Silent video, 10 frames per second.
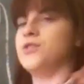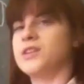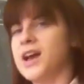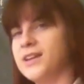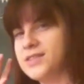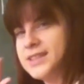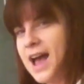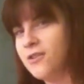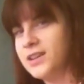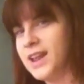could kind of
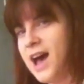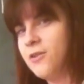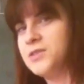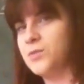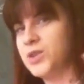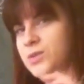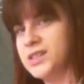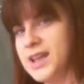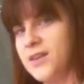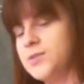sound it out, which one
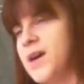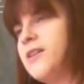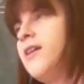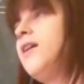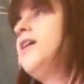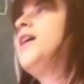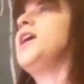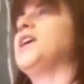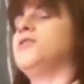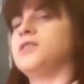sounds better.
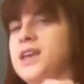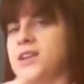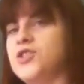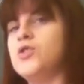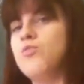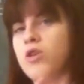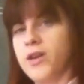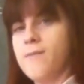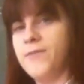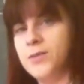It'll get you more
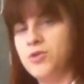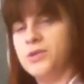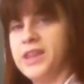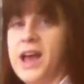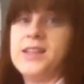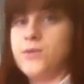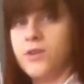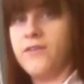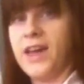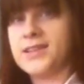comfortable with that sort
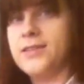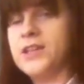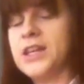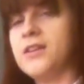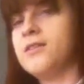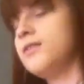of activity.